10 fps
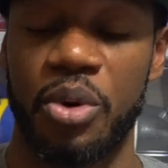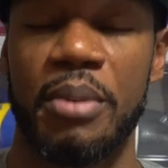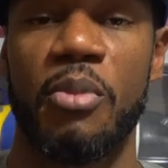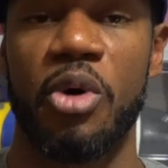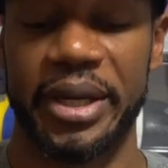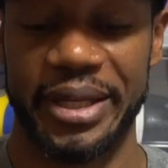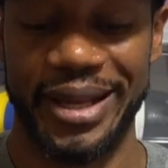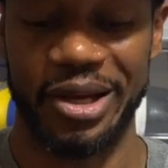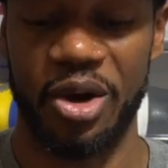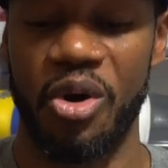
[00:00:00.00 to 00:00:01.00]
What more
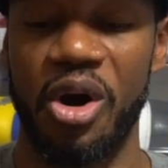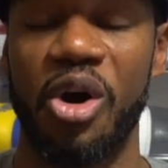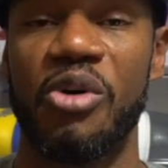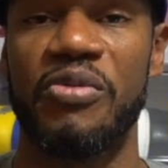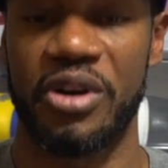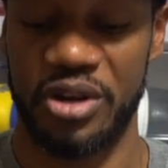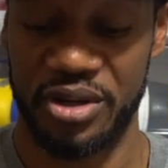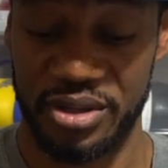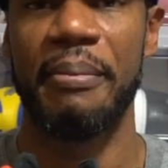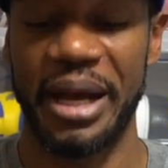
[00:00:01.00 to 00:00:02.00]
can I go over
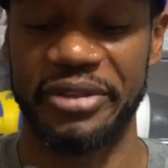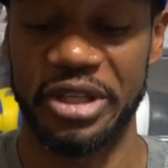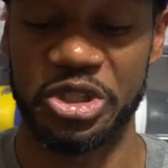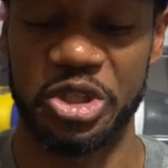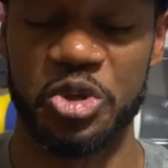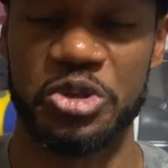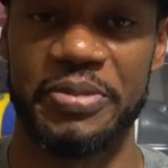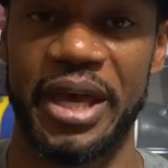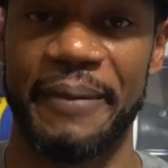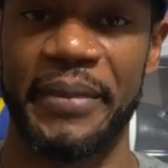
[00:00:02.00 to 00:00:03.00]
about these shoes,
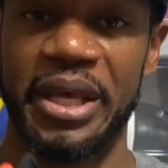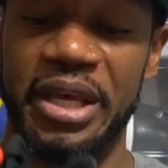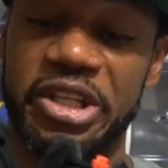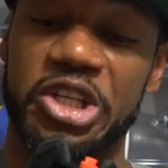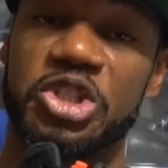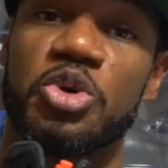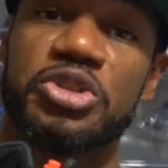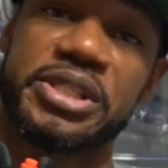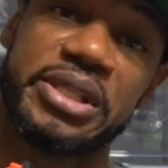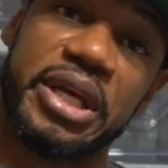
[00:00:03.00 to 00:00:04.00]
man? These
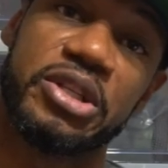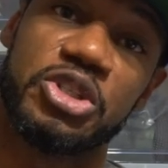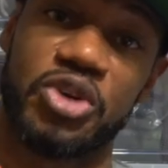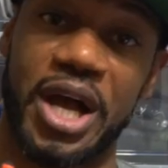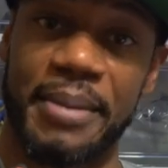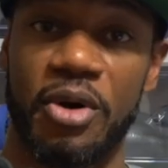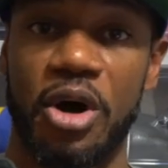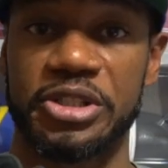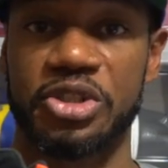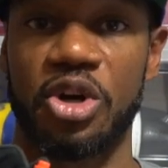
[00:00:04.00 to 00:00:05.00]
shoes are slated to drop
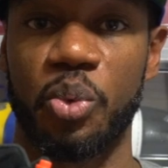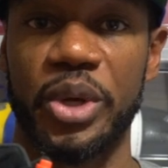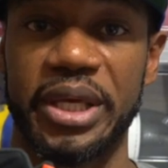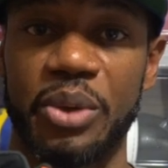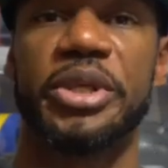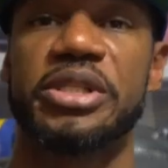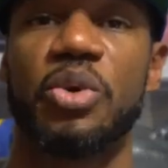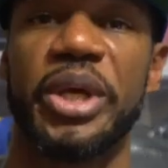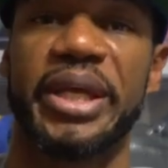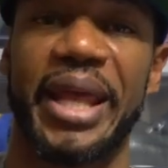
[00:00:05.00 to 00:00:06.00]
All-Star Weekend, which is
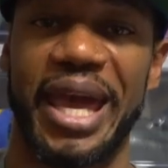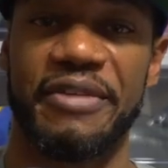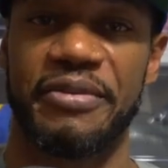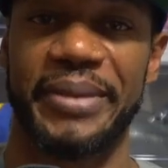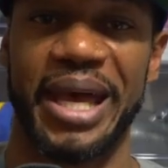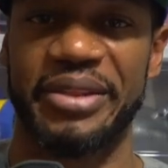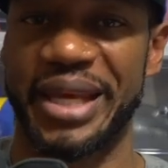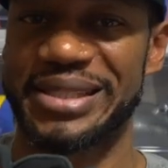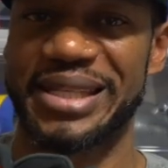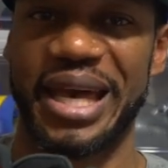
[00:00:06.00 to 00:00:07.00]
a week and a half from now.
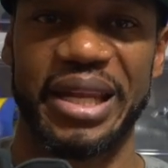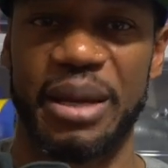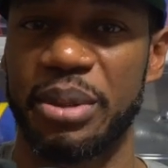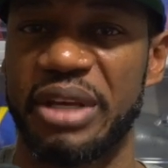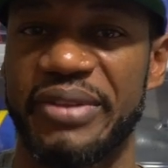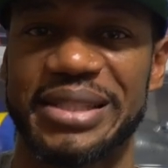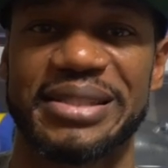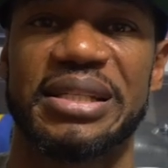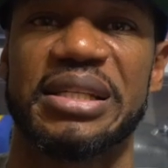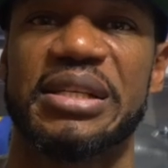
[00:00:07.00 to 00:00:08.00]
Next Saturday, I believe
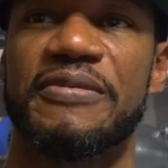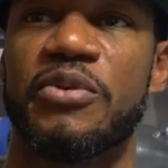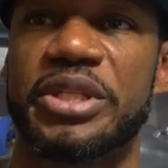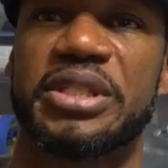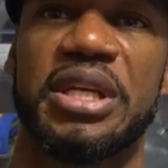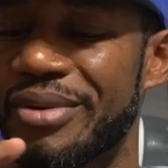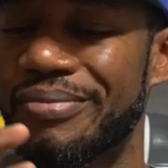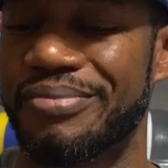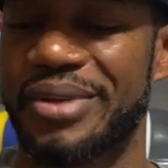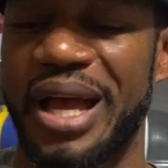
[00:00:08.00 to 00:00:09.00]
that's the
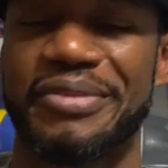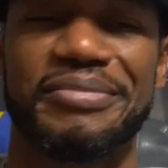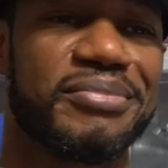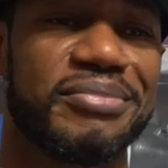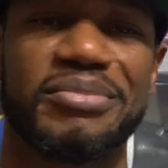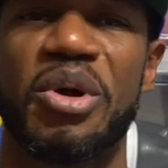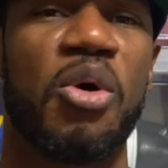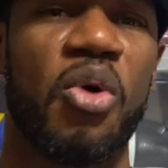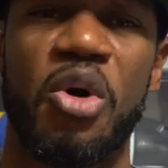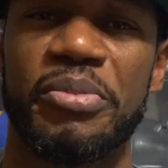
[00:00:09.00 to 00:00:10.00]
14th. I,
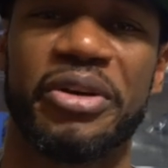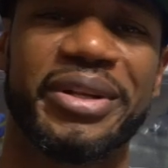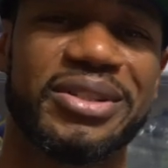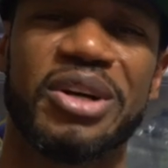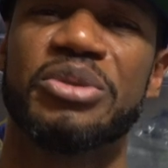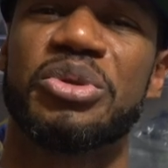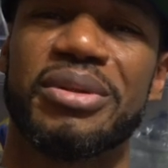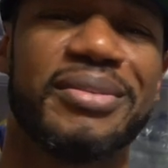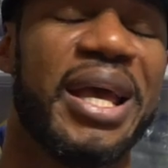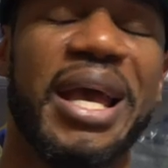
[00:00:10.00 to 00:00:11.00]
don't quote me on it. Don't do
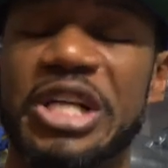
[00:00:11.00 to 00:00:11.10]
it.